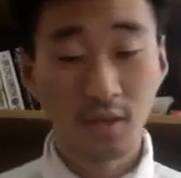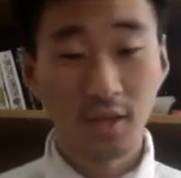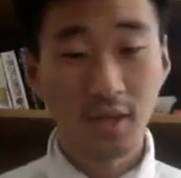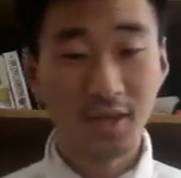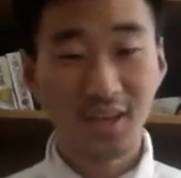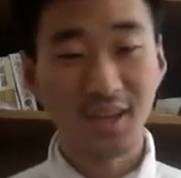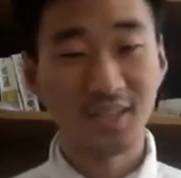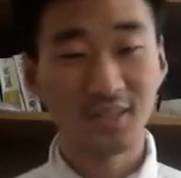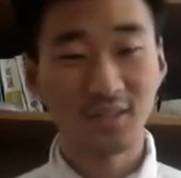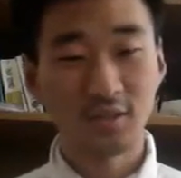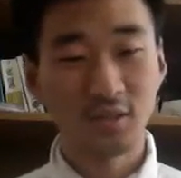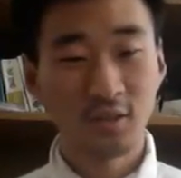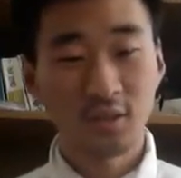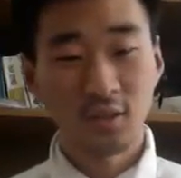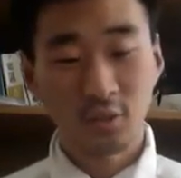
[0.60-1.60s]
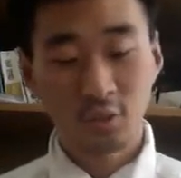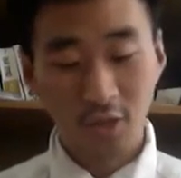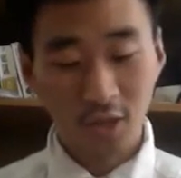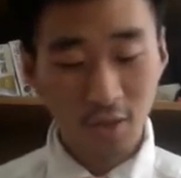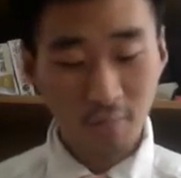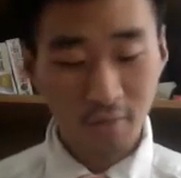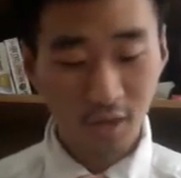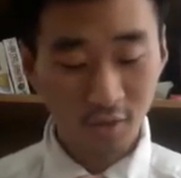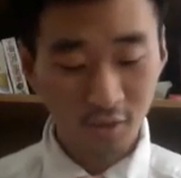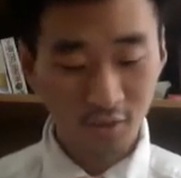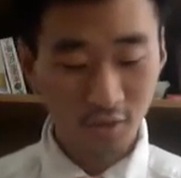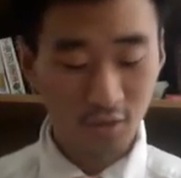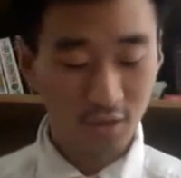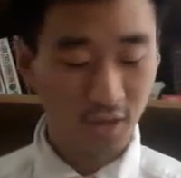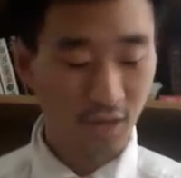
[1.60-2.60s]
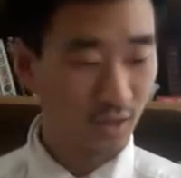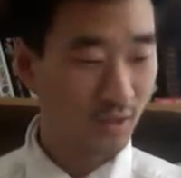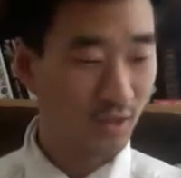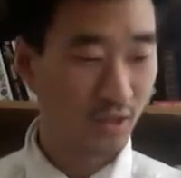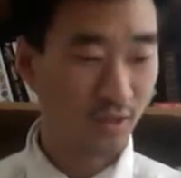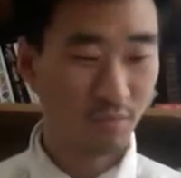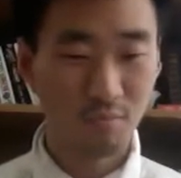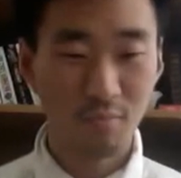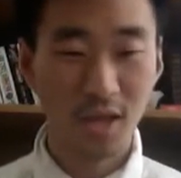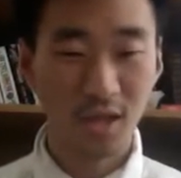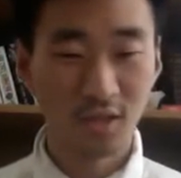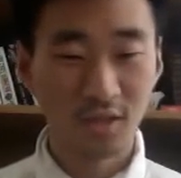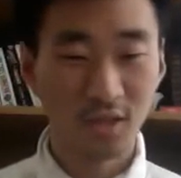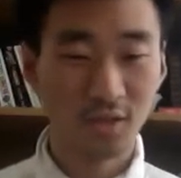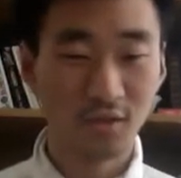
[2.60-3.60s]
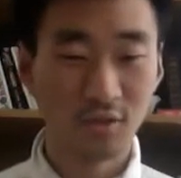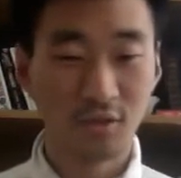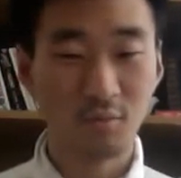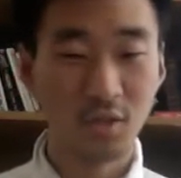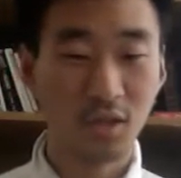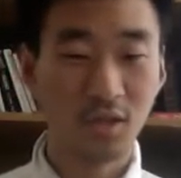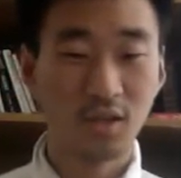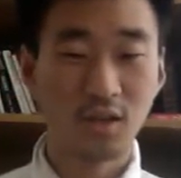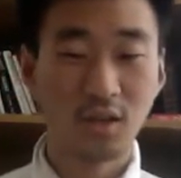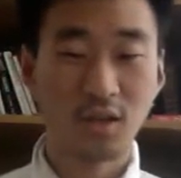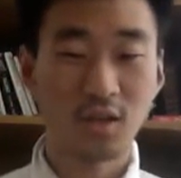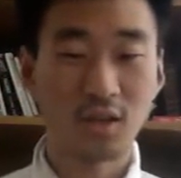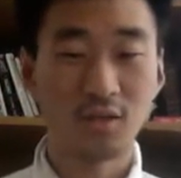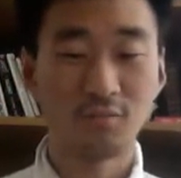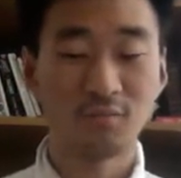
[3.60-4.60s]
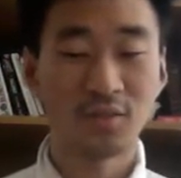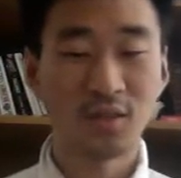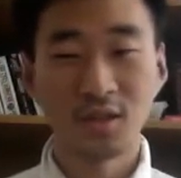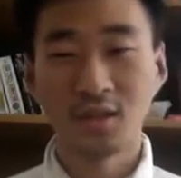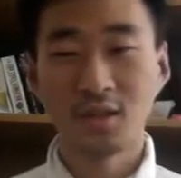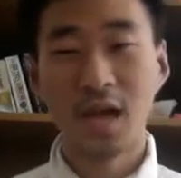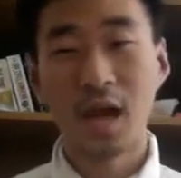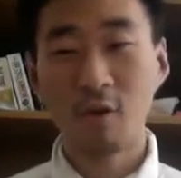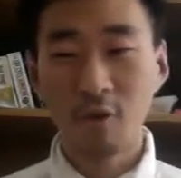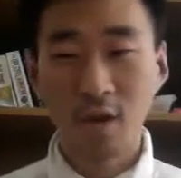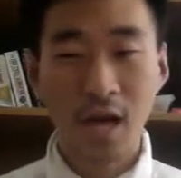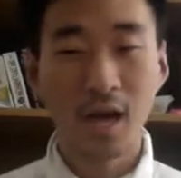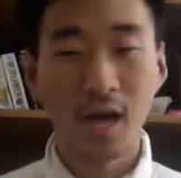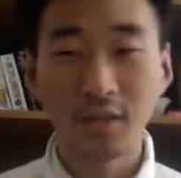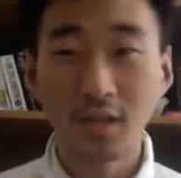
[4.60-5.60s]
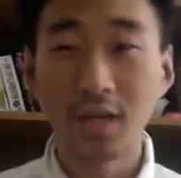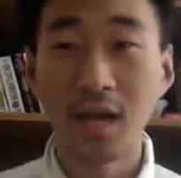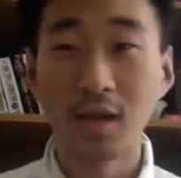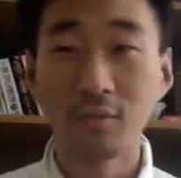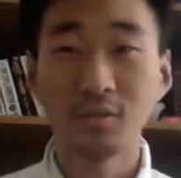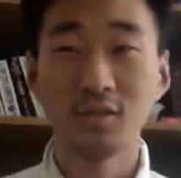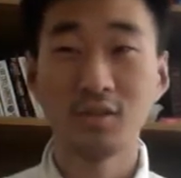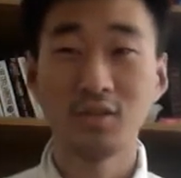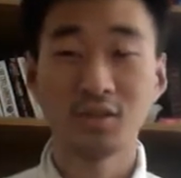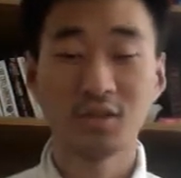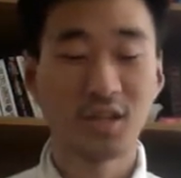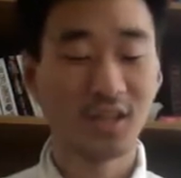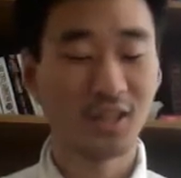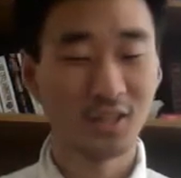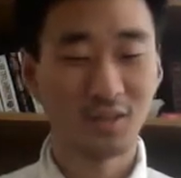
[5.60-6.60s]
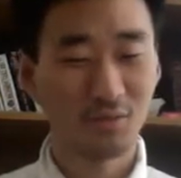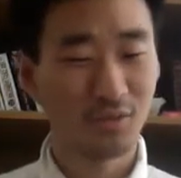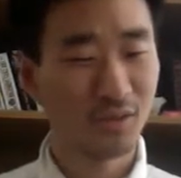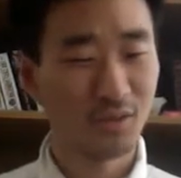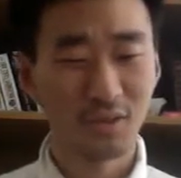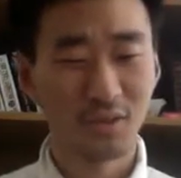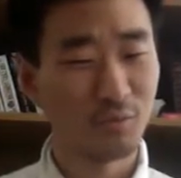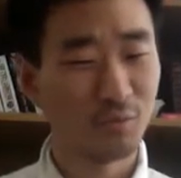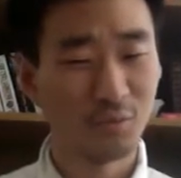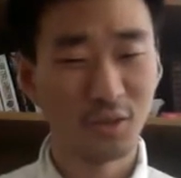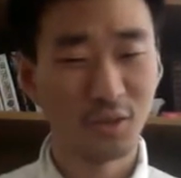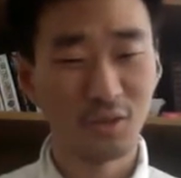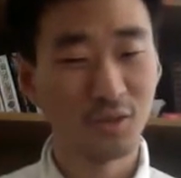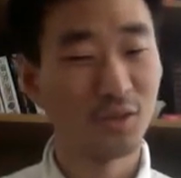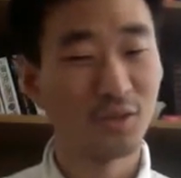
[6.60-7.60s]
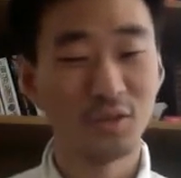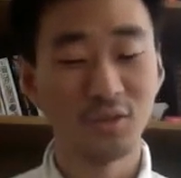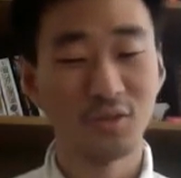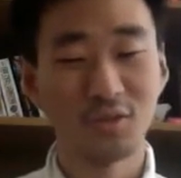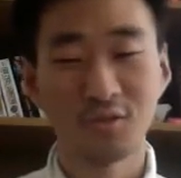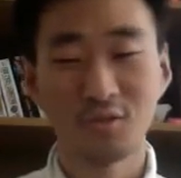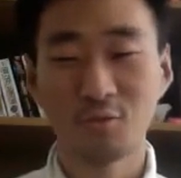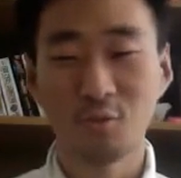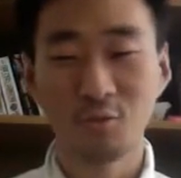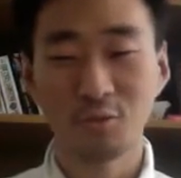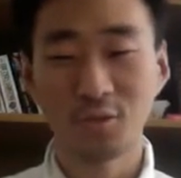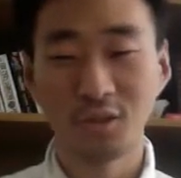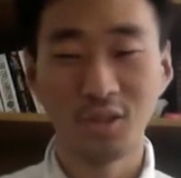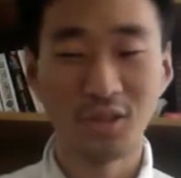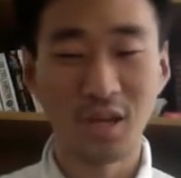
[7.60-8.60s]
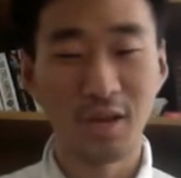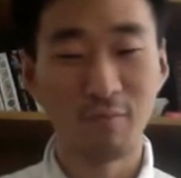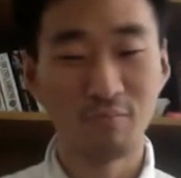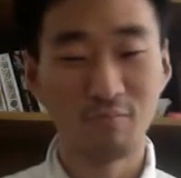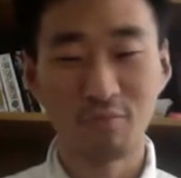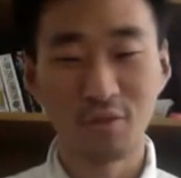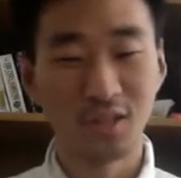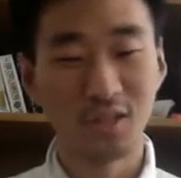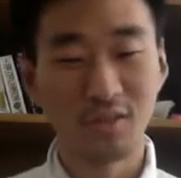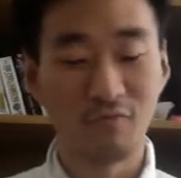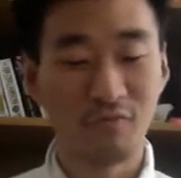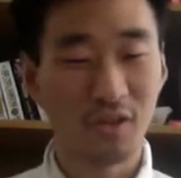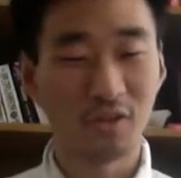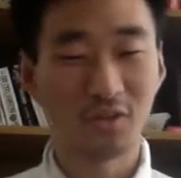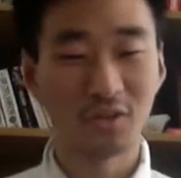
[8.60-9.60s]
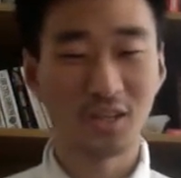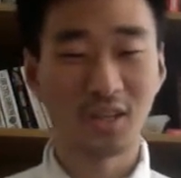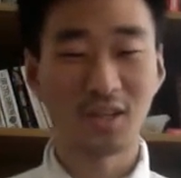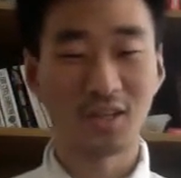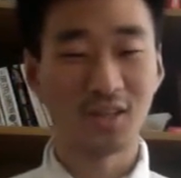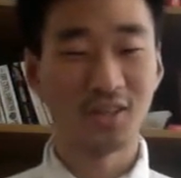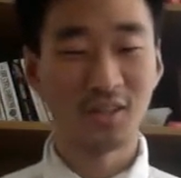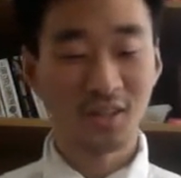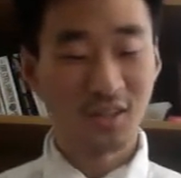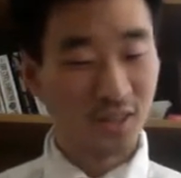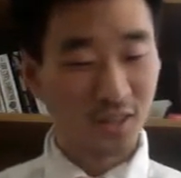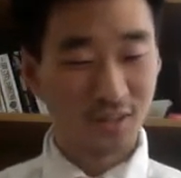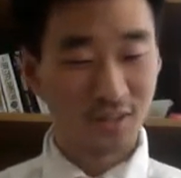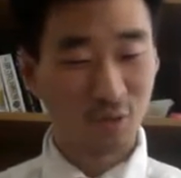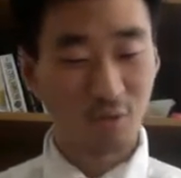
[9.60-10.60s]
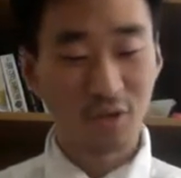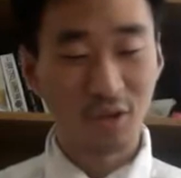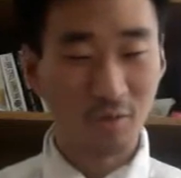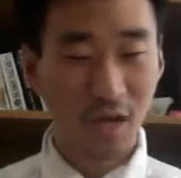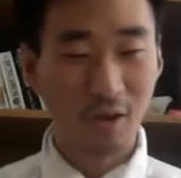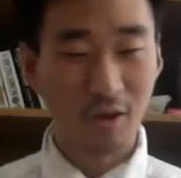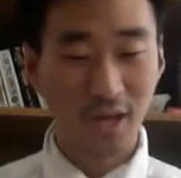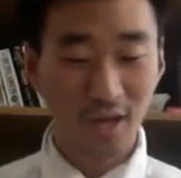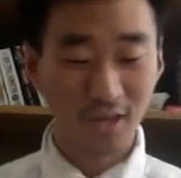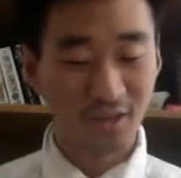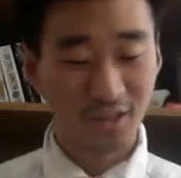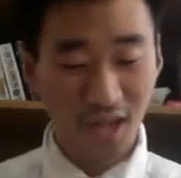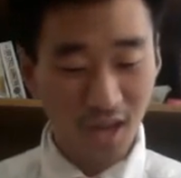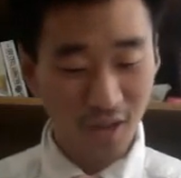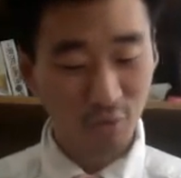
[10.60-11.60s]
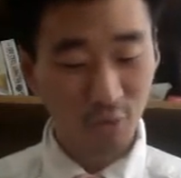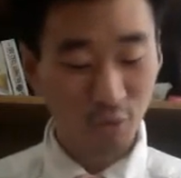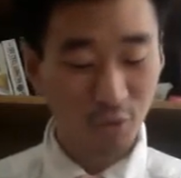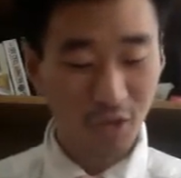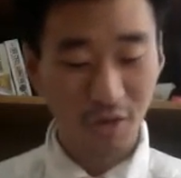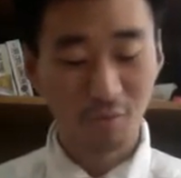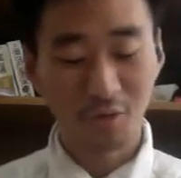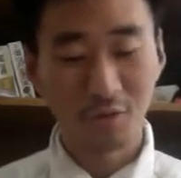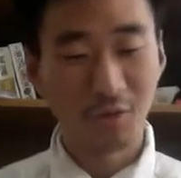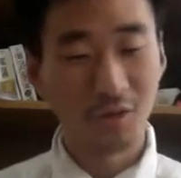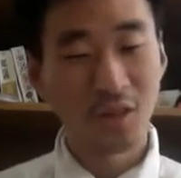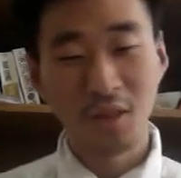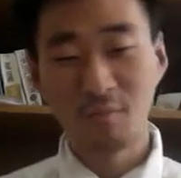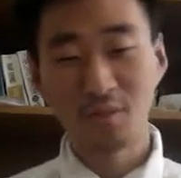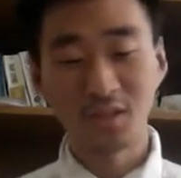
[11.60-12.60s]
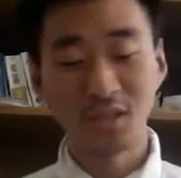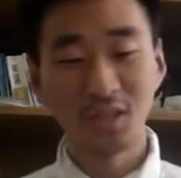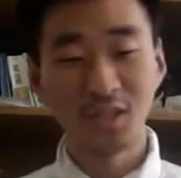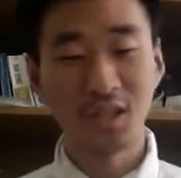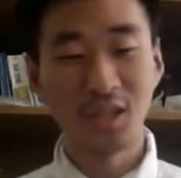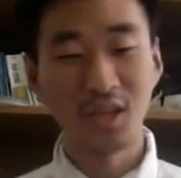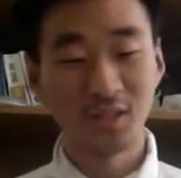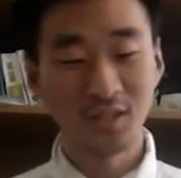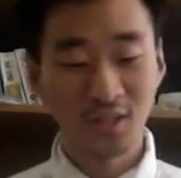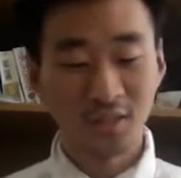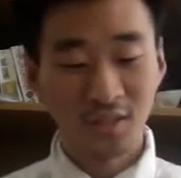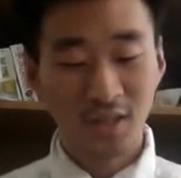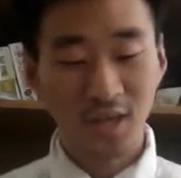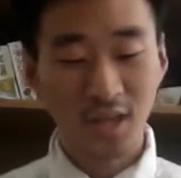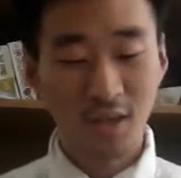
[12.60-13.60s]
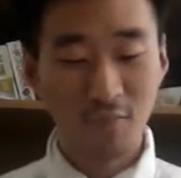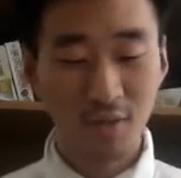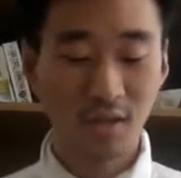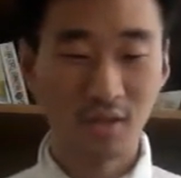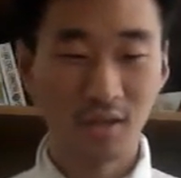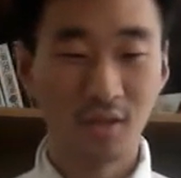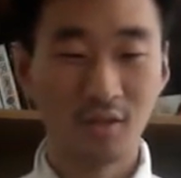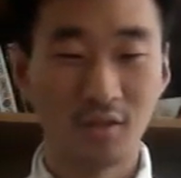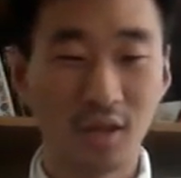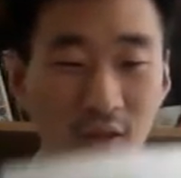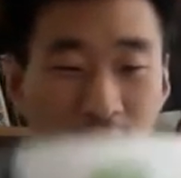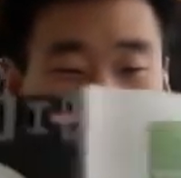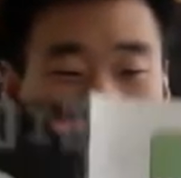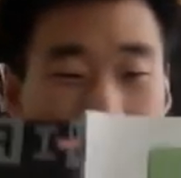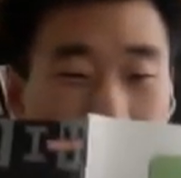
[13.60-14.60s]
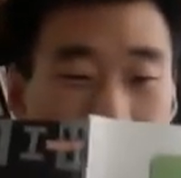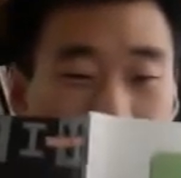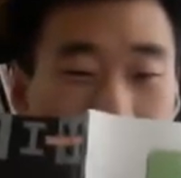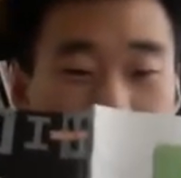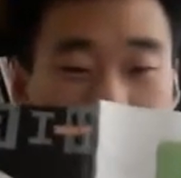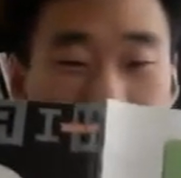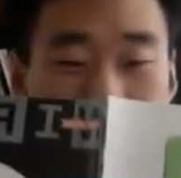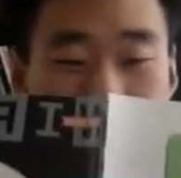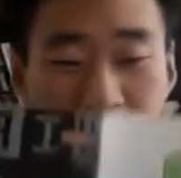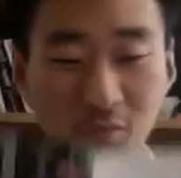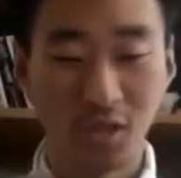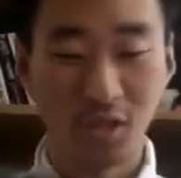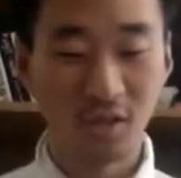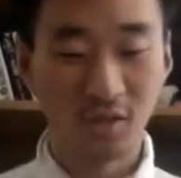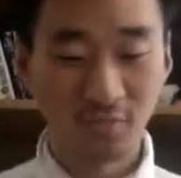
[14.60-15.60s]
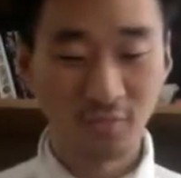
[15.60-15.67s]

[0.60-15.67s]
hey guys, so I get mailed a lot of these magazines to me. Um, how, how that happened is kind of a, a weird story. I, it, it, feels like a, a story of how I got scammed or whatever. But in any case, I get magazines like The Wired mailed to me.